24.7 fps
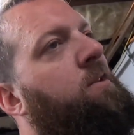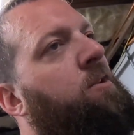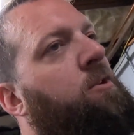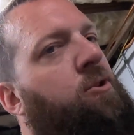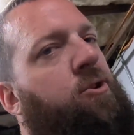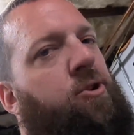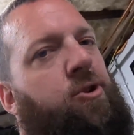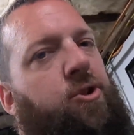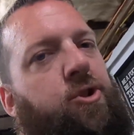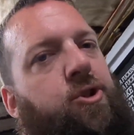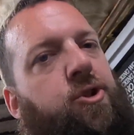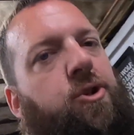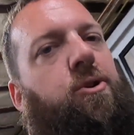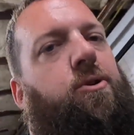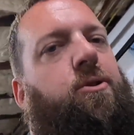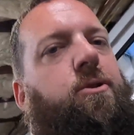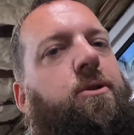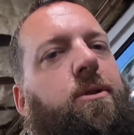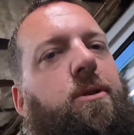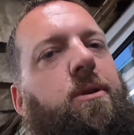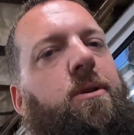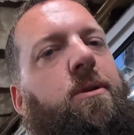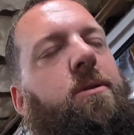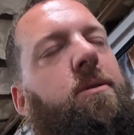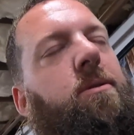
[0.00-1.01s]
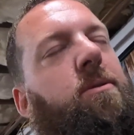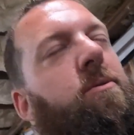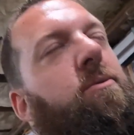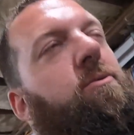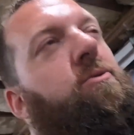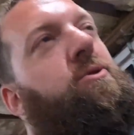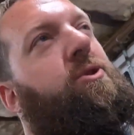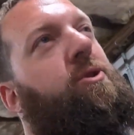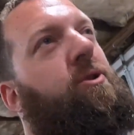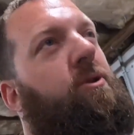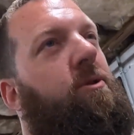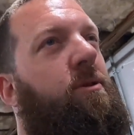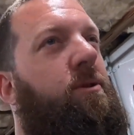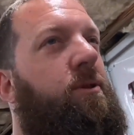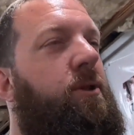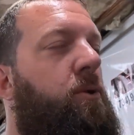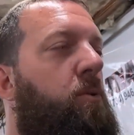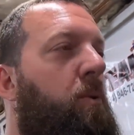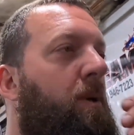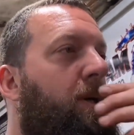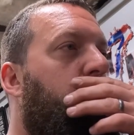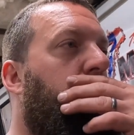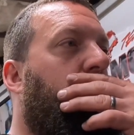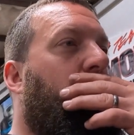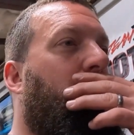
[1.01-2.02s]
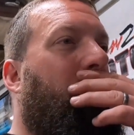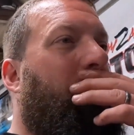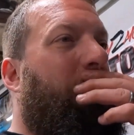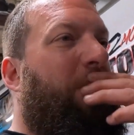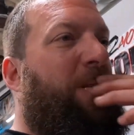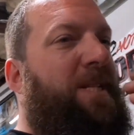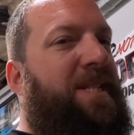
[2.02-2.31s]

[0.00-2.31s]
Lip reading: a shirt, new shirt and sweatshirt